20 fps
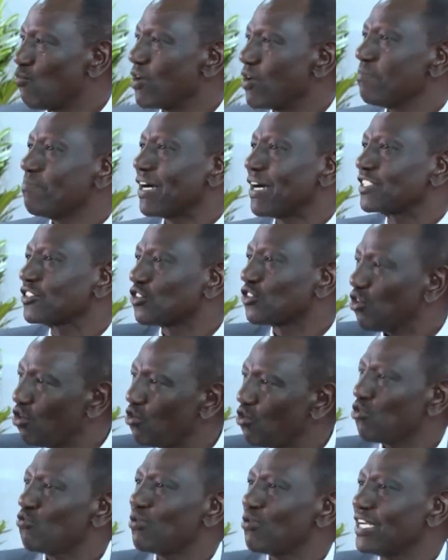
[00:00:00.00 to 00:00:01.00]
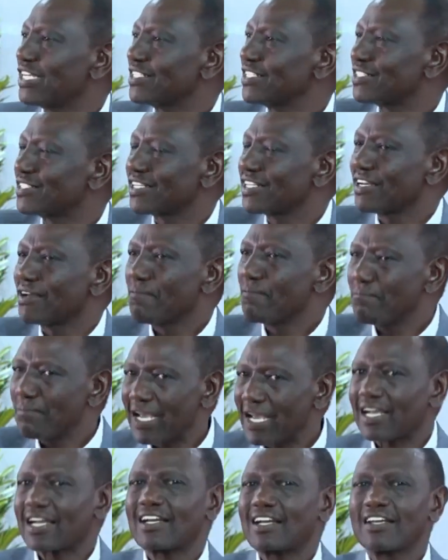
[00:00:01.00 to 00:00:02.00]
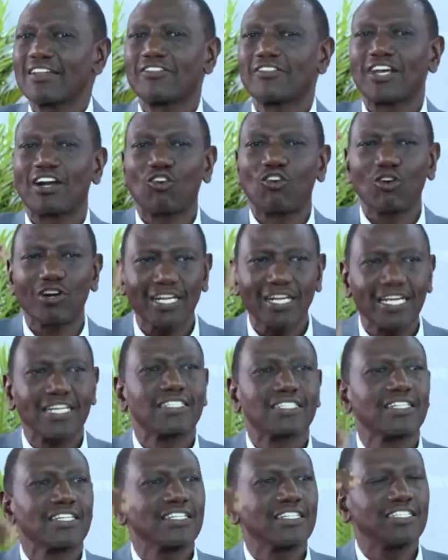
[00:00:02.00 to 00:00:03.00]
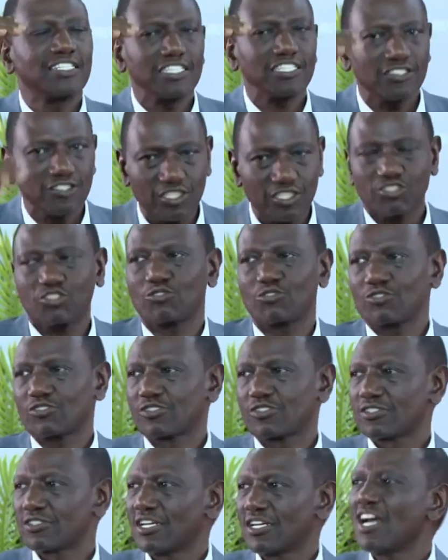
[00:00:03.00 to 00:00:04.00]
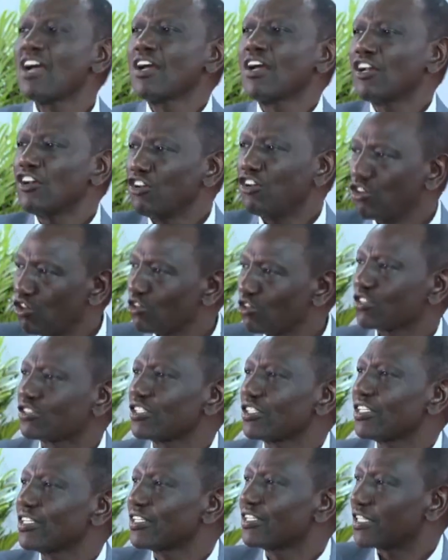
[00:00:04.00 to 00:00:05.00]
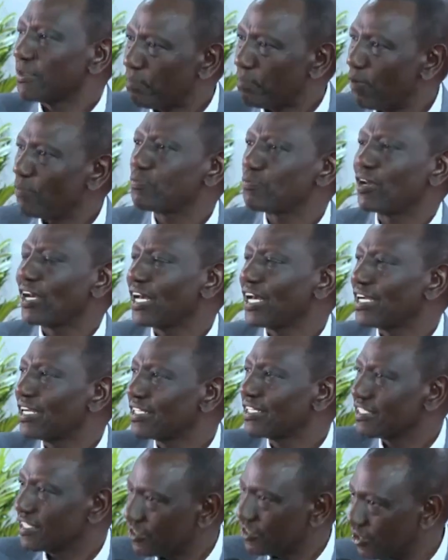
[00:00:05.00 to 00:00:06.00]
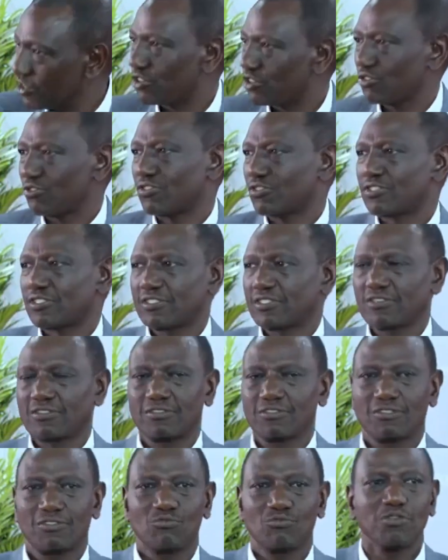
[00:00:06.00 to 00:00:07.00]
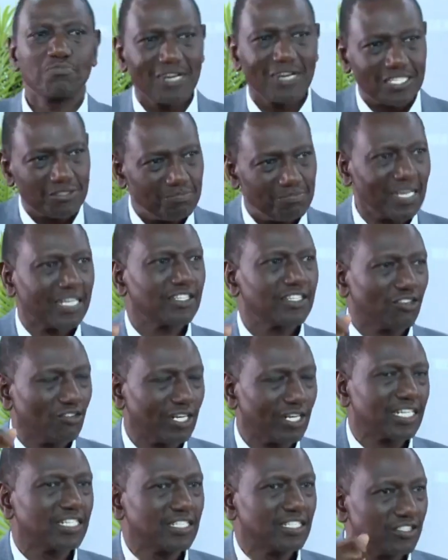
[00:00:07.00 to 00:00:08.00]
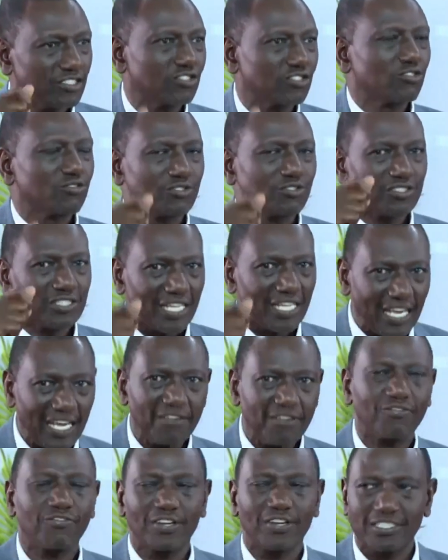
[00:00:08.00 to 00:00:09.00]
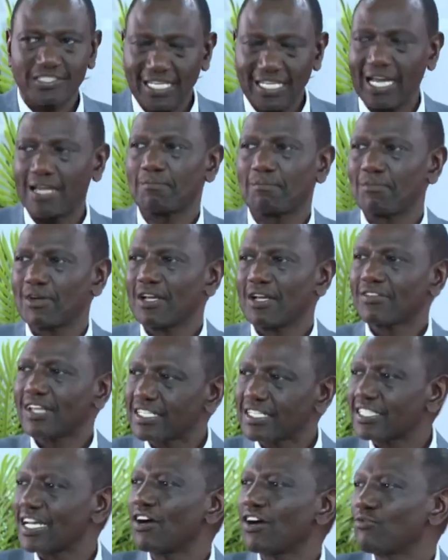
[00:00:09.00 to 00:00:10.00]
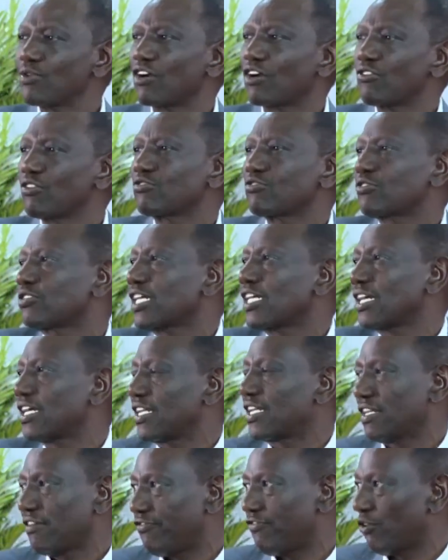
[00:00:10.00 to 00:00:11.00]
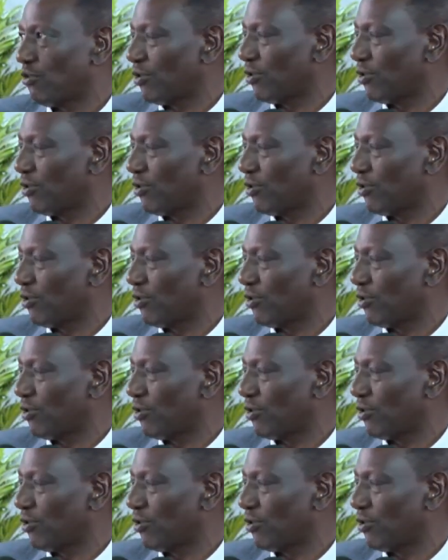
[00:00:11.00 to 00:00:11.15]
we must always make the correct decisions, not the popular decisions. We must make the correct decisions every time. That's how we are going to take Kenya